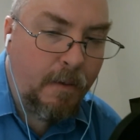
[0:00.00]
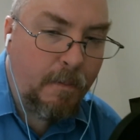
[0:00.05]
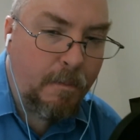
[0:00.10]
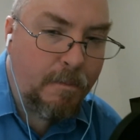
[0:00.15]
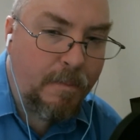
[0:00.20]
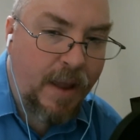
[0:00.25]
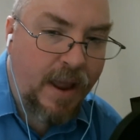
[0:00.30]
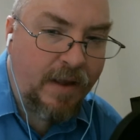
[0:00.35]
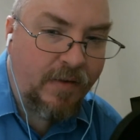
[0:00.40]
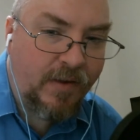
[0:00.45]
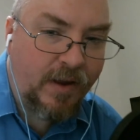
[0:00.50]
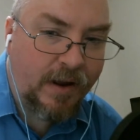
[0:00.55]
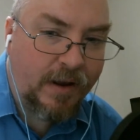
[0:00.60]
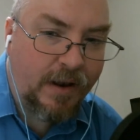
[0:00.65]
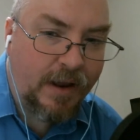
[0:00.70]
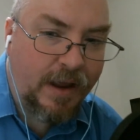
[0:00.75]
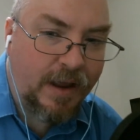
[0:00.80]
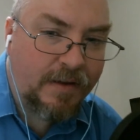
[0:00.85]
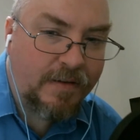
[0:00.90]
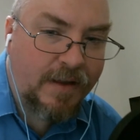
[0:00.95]

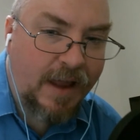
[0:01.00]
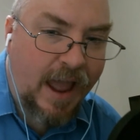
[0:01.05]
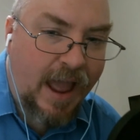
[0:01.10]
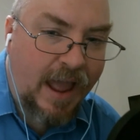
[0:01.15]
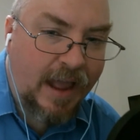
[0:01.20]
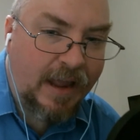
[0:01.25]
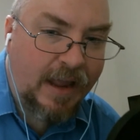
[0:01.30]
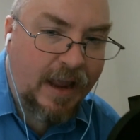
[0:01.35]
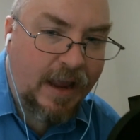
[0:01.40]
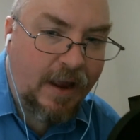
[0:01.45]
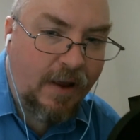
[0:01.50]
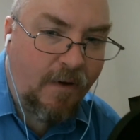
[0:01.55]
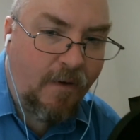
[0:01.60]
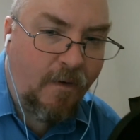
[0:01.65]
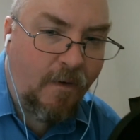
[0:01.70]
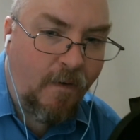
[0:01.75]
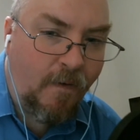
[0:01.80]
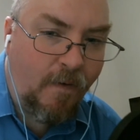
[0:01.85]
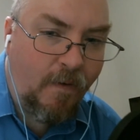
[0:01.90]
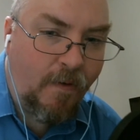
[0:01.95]
Basically, attacking
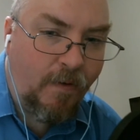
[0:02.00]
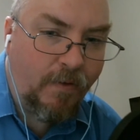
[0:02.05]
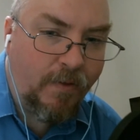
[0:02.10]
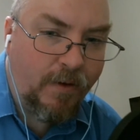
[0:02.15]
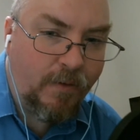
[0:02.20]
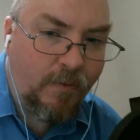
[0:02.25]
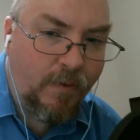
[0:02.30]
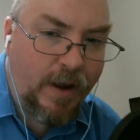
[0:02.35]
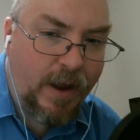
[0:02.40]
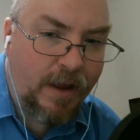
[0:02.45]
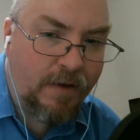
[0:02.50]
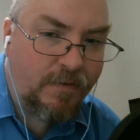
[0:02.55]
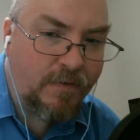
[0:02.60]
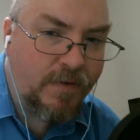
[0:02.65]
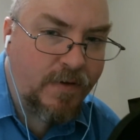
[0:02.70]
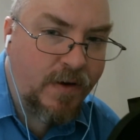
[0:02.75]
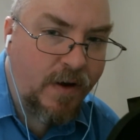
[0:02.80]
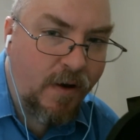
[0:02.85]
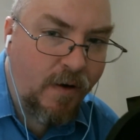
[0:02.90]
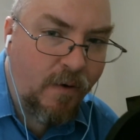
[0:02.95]
all that we have
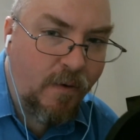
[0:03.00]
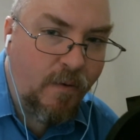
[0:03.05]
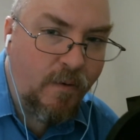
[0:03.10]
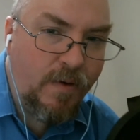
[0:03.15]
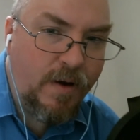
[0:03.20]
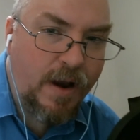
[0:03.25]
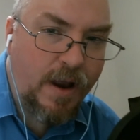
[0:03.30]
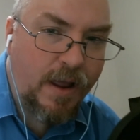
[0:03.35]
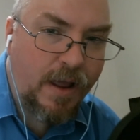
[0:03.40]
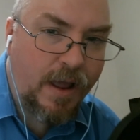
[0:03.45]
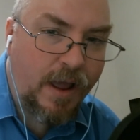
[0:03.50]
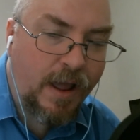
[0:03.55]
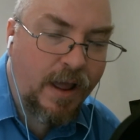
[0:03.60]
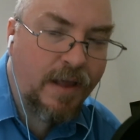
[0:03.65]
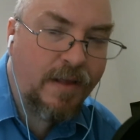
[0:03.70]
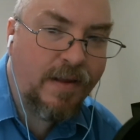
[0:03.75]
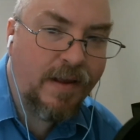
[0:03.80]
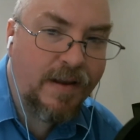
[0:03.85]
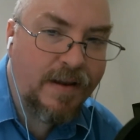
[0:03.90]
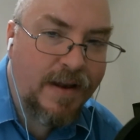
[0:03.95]
known
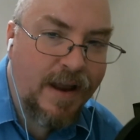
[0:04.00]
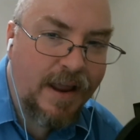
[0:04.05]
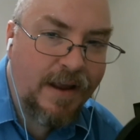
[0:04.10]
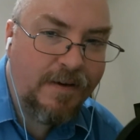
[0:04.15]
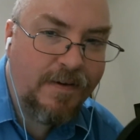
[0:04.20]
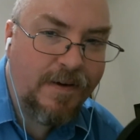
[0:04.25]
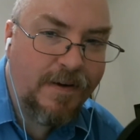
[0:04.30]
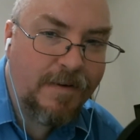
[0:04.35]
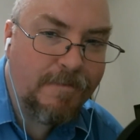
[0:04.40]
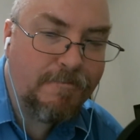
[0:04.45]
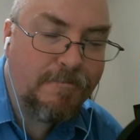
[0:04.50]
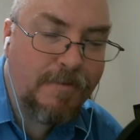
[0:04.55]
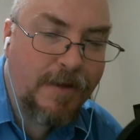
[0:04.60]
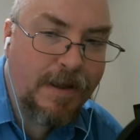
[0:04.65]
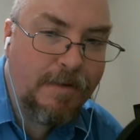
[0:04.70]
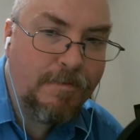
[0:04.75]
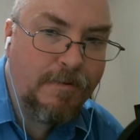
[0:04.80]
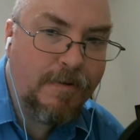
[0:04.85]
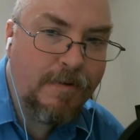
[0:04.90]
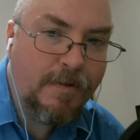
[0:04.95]
as a nation and
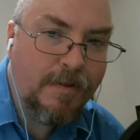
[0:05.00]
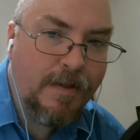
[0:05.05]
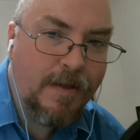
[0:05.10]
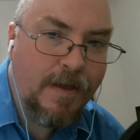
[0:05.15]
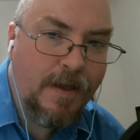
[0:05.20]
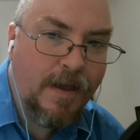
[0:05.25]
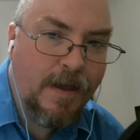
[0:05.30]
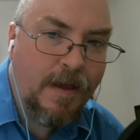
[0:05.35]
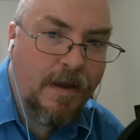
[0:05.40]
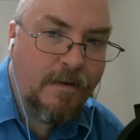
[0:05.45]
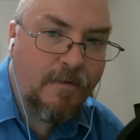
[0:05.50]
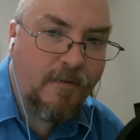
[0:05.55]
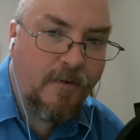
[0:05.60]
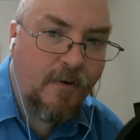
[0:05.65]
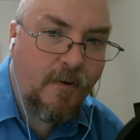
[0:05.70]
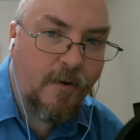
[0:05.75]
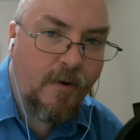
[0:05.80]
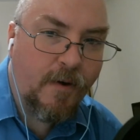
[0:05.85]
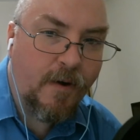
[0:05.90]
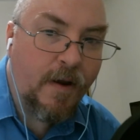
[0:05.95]
people?
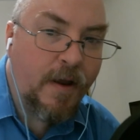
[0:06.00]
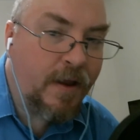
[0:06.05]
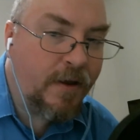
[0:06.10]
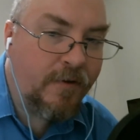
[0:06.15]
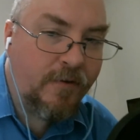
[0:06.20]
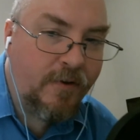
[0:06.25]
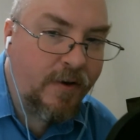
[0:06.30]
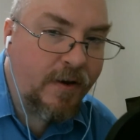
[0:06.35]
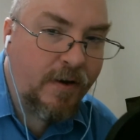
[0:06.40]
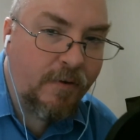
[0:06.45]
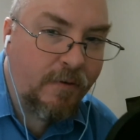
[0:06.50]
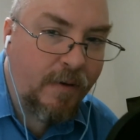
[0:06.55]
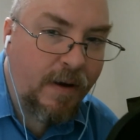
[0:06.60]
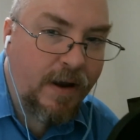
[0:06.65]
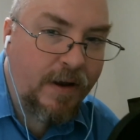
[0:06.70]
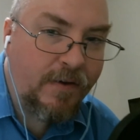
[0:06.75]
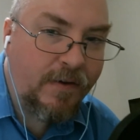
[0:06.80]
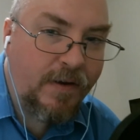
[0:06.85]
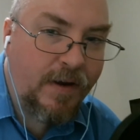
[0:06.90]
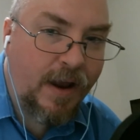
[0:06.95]
for
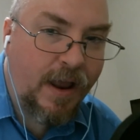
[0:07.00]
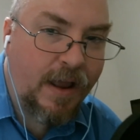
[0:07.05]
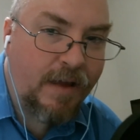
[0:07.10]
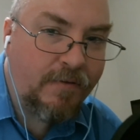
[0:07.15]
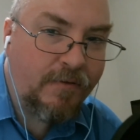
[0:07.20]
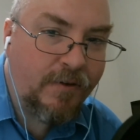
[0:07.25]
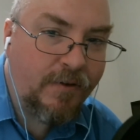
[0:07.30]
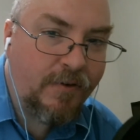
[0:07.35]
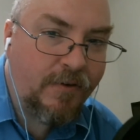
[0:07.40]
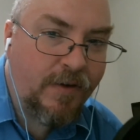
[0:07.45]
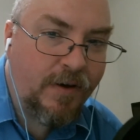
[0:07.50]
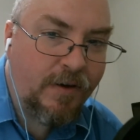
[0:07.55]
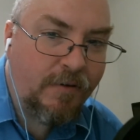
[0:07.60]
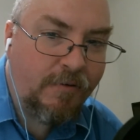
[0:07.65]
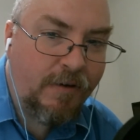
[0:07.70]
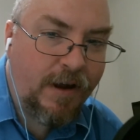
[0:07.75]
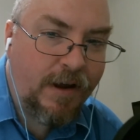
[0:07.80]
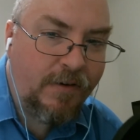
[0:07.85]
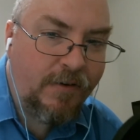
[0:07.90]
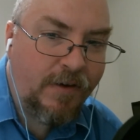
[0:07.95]
generation after
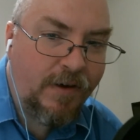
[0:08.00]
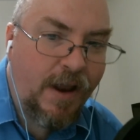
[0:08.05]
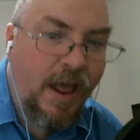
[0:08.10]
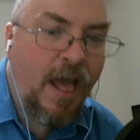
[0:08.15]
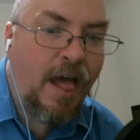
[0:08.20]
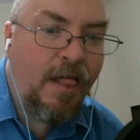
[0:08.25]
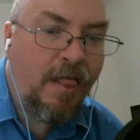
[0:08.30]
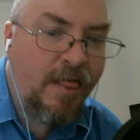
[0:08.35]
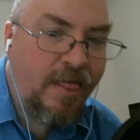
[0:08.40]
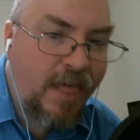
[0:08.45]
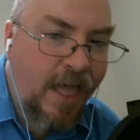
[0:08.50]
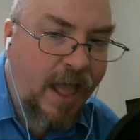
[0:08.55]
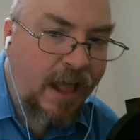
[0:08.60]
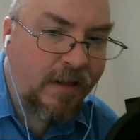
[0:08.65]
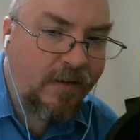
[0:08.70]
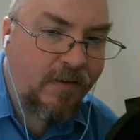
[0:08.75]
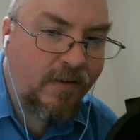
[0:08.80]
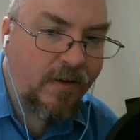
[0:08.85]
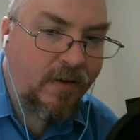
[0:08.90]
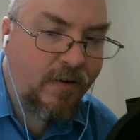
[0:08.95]
generation,
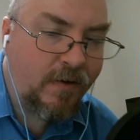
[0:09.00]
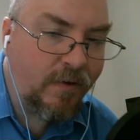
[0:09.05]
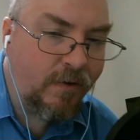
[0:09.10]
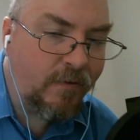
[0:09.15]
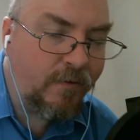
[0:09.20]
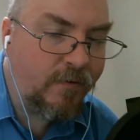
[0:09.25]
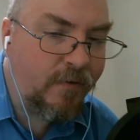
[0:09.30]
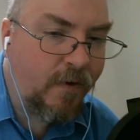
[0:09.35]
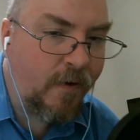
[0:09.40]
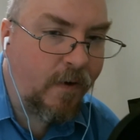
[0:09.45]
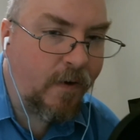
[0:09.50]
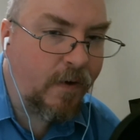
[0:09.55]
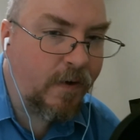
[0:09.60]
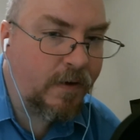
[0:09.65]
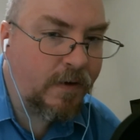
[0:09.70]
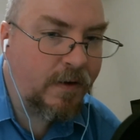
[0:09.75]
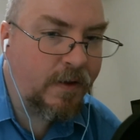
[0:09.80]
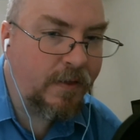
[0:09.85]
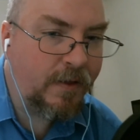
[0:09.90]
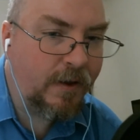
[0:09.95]
that's too far
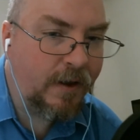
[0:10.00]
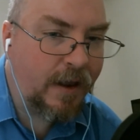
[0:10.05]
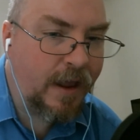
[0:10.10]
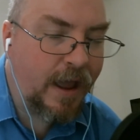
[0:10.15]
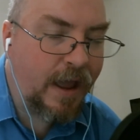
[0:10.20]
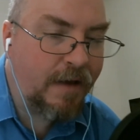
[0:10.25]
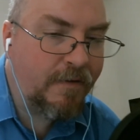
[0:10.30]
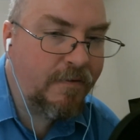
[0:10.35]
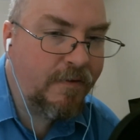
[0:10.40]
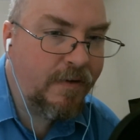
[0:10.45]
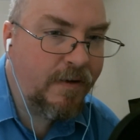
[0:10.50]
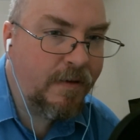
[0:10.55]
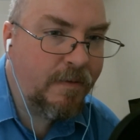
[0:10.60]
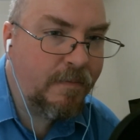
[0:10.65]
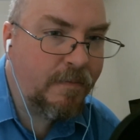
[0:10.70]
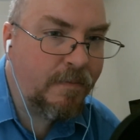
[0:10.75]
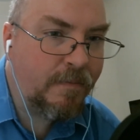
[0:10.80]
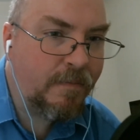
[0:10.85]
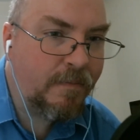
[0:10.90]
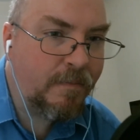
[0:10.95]
to the left.
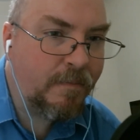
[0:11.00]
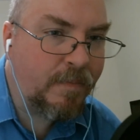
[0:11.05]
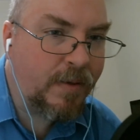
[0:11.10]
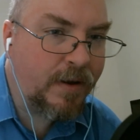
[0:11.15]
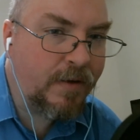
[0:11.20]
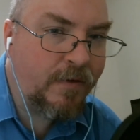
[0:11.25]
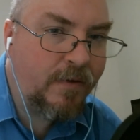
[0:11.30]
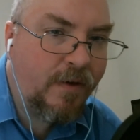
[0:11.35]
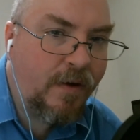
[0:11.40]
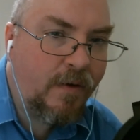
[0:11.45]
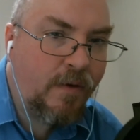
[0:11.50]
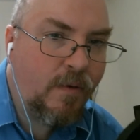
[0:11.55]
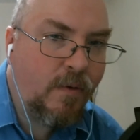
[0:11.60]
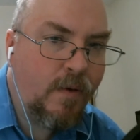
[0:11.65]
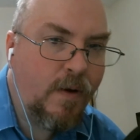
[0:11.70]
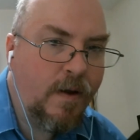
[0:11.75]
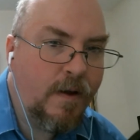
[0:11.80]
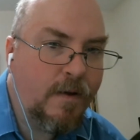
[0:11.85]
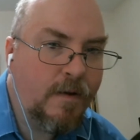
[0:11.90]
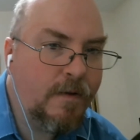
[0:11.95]
But
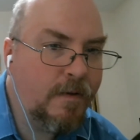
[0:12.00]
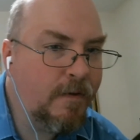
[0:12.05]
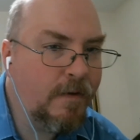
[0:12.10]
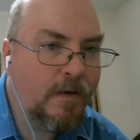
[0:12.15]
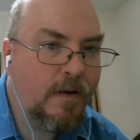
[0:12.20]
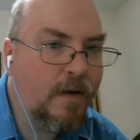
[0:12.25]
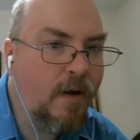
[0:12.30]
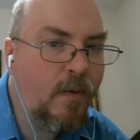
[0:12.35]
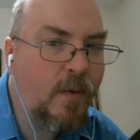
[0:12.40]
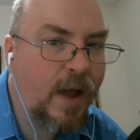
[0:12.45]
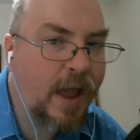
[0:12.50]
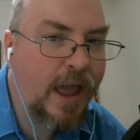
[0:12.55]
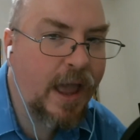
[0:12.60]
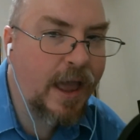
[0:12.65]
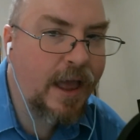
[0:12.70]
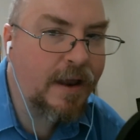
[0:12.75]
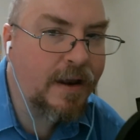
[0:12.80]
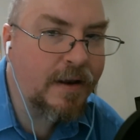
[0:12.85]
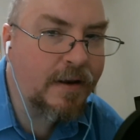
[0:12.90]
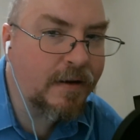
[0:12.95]
Joe, go
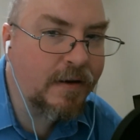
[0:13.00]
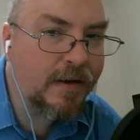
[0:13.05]
ahead and